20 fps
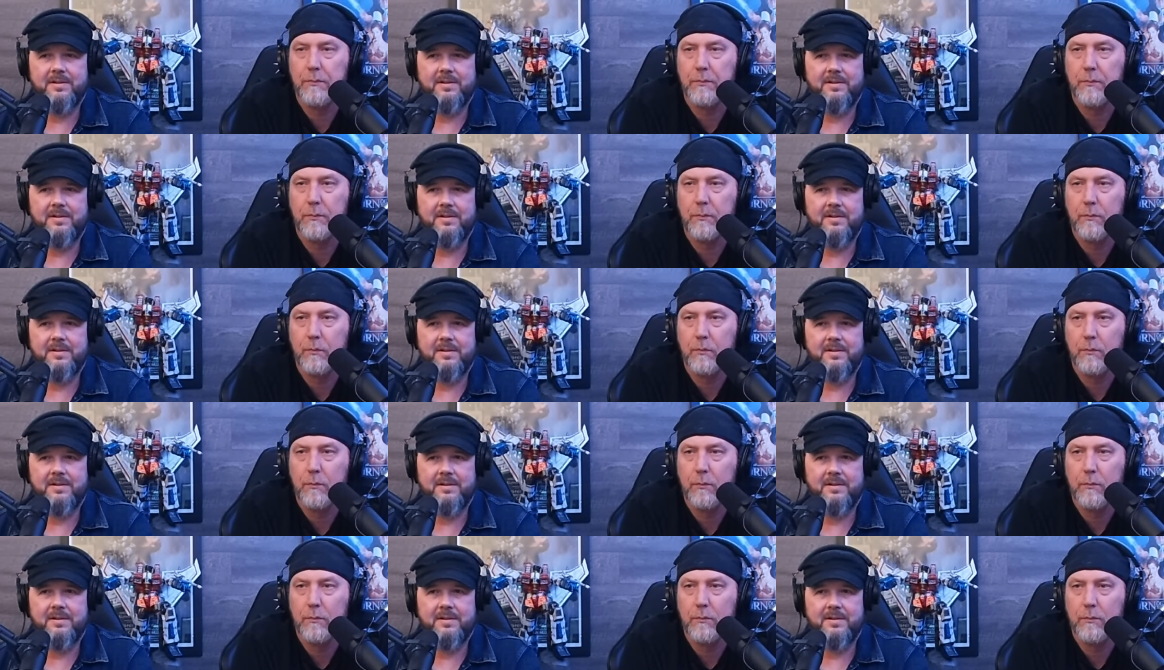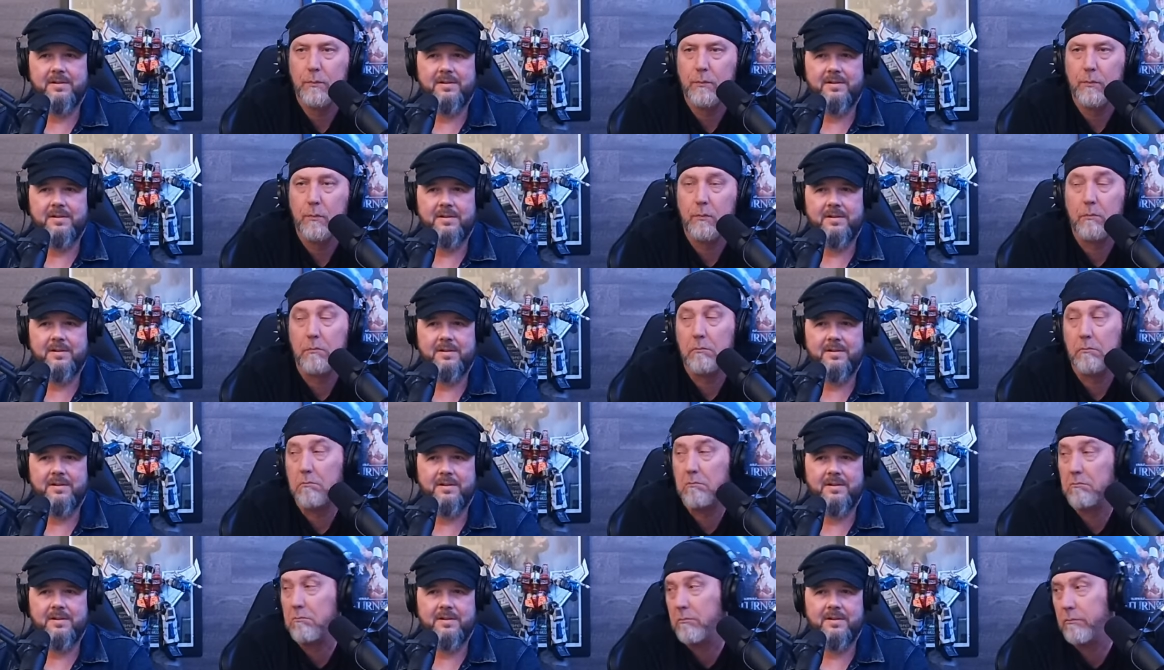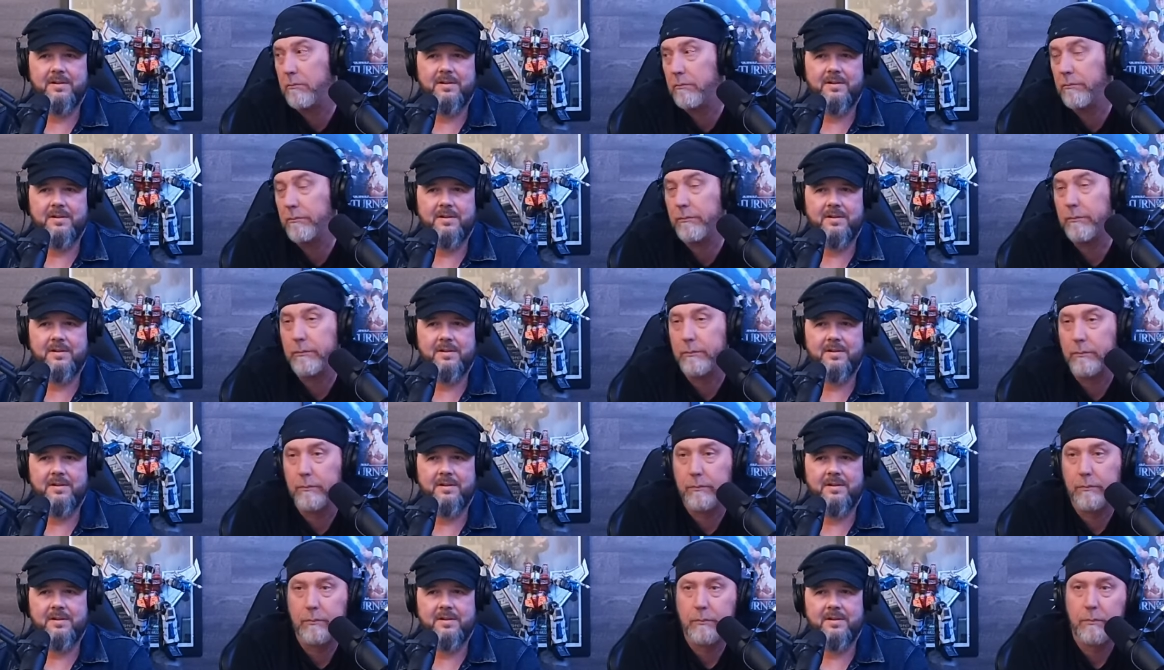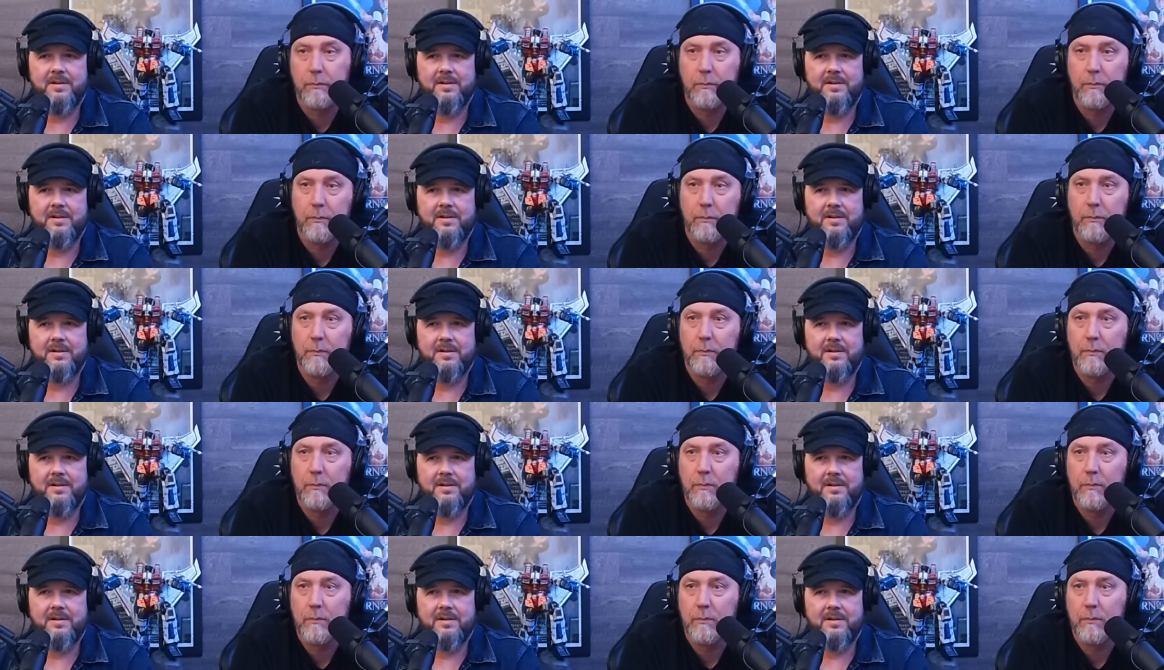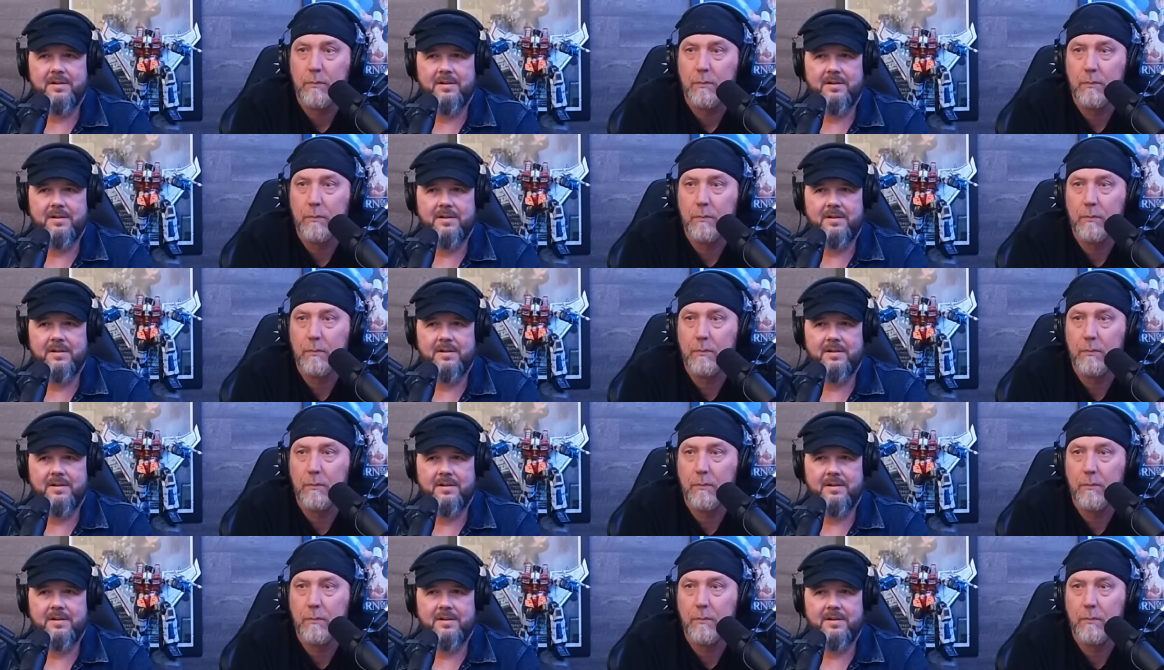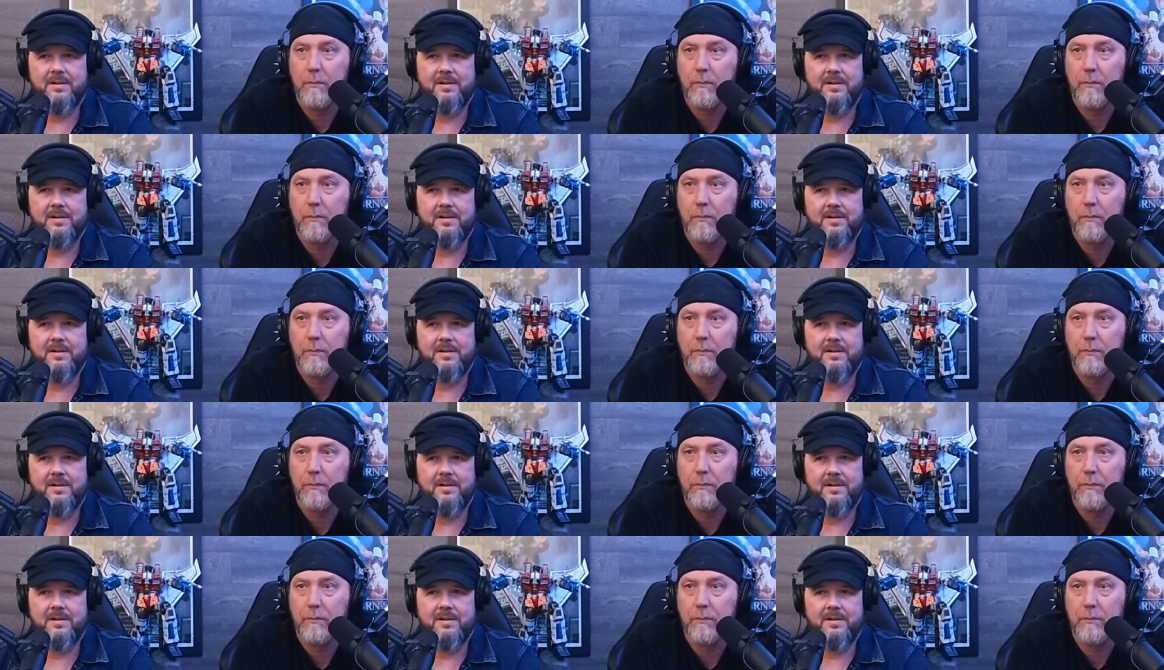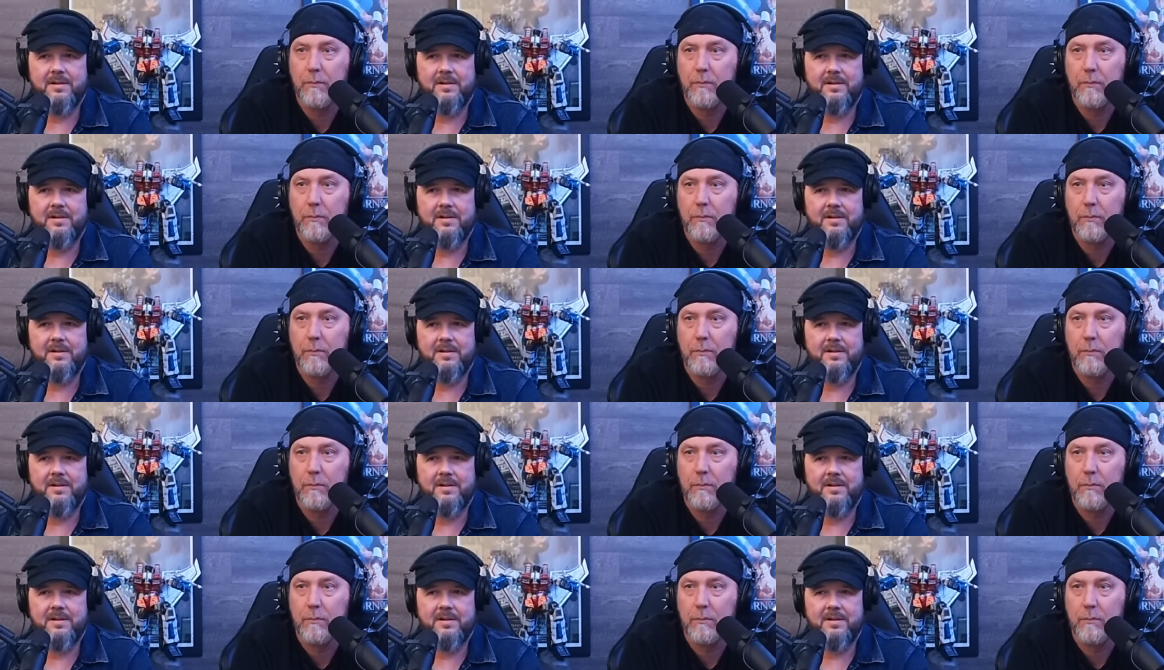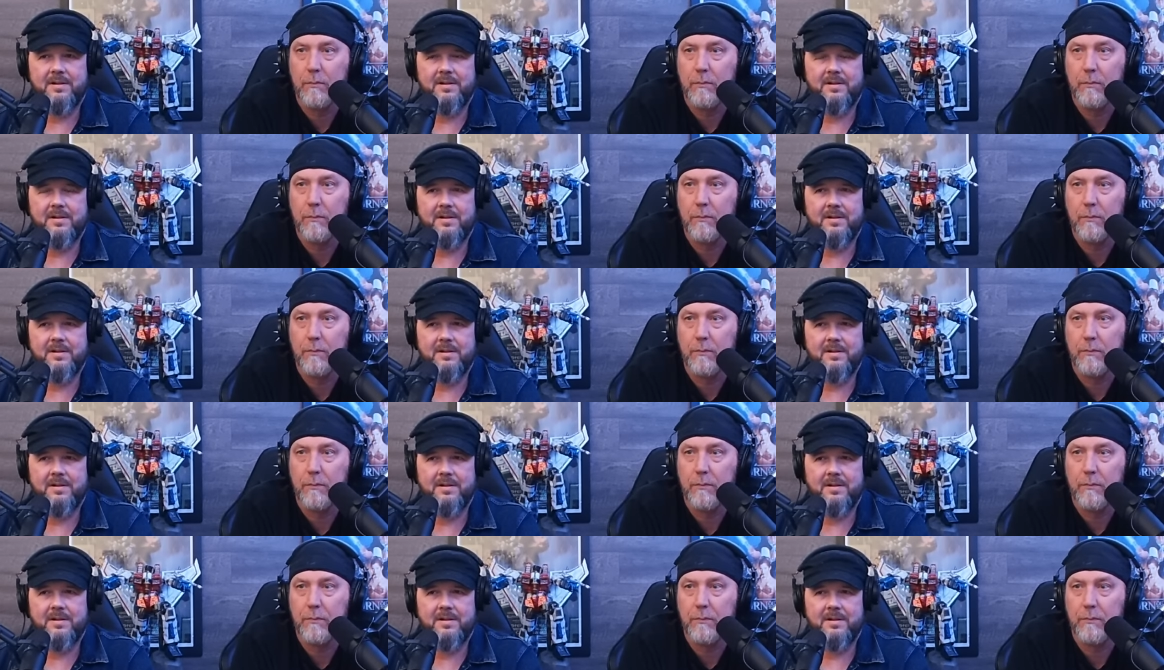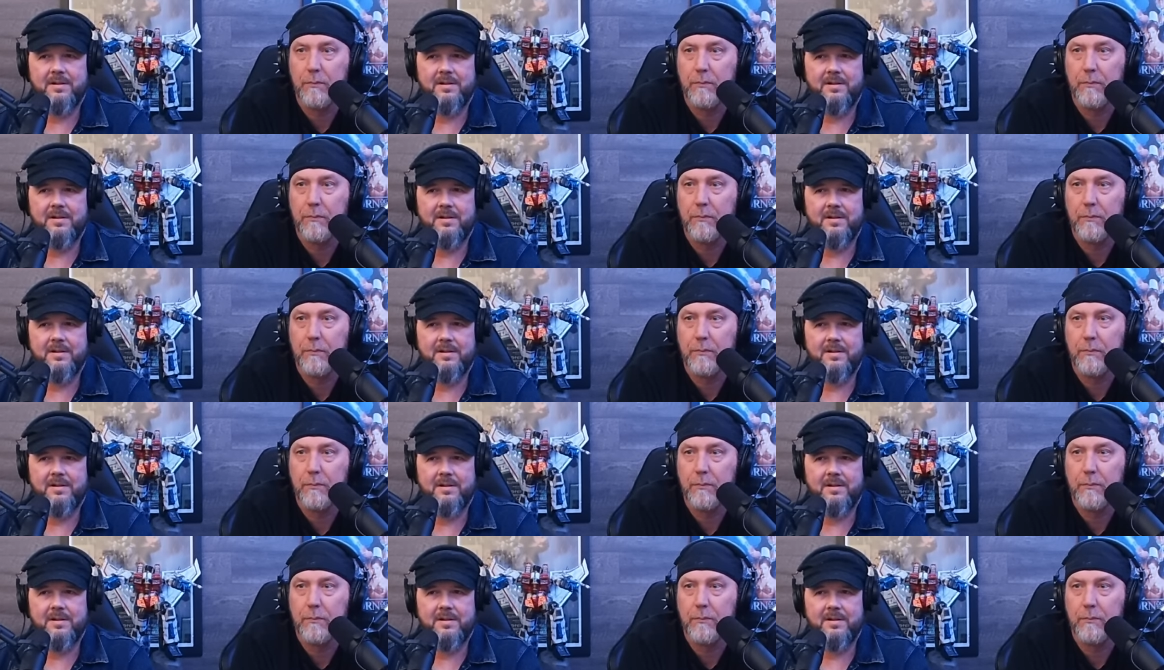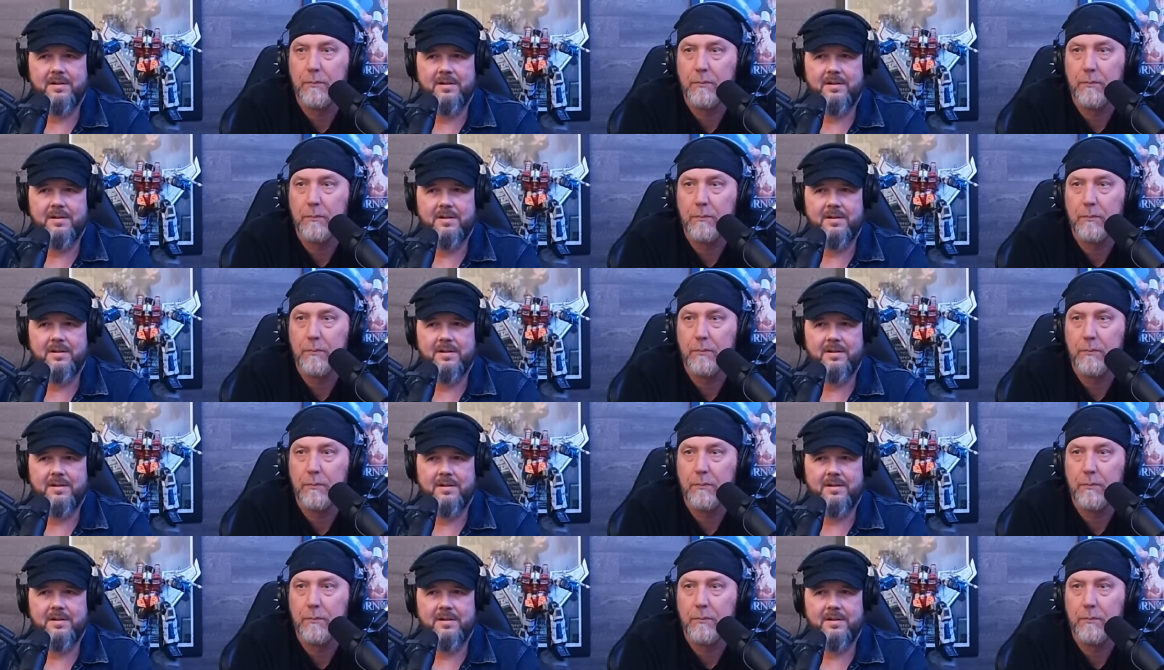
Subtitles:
[no speech]